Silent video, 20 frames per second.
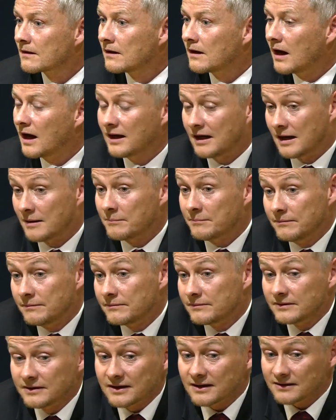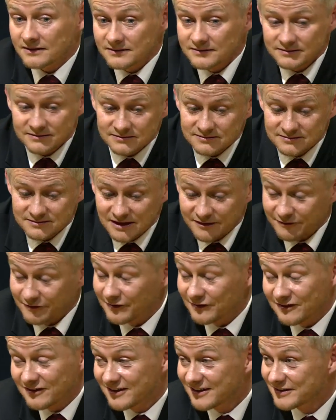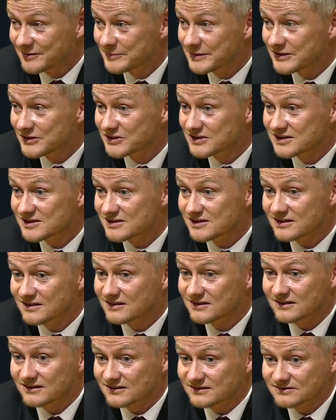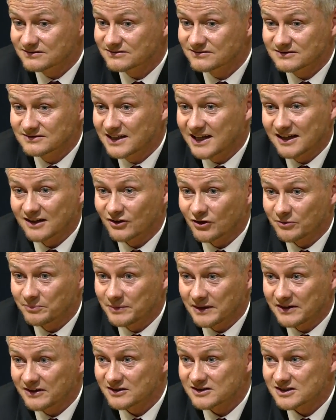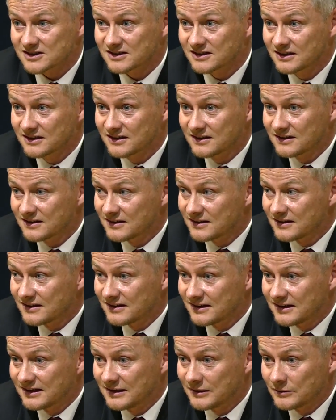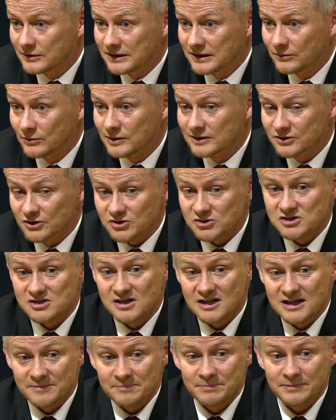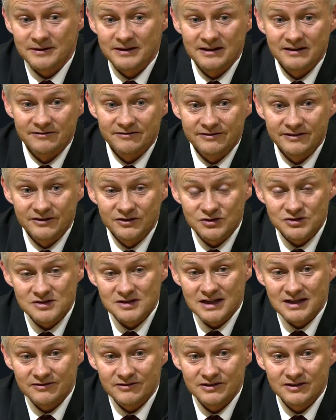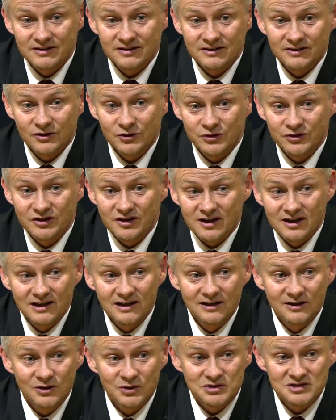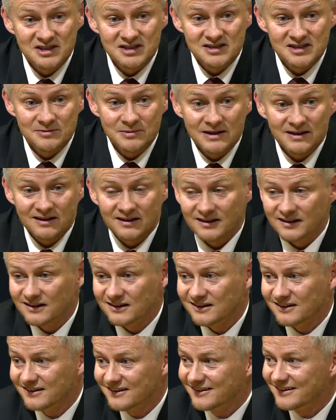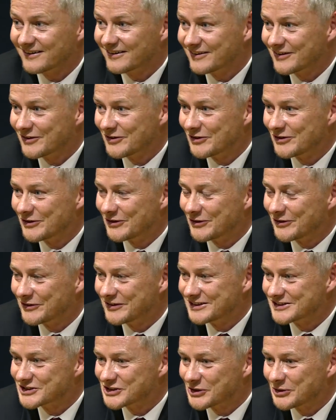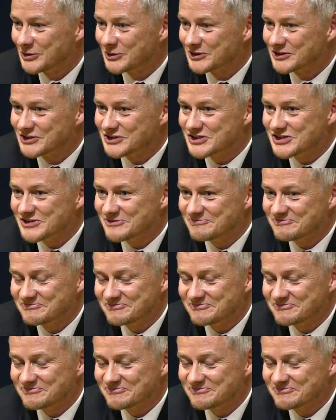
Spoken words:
I am, yeah, definitely, because it's a nailed-on penalty. He will not slip if he doesn't have a 100-kilo centre-back on his shoulders.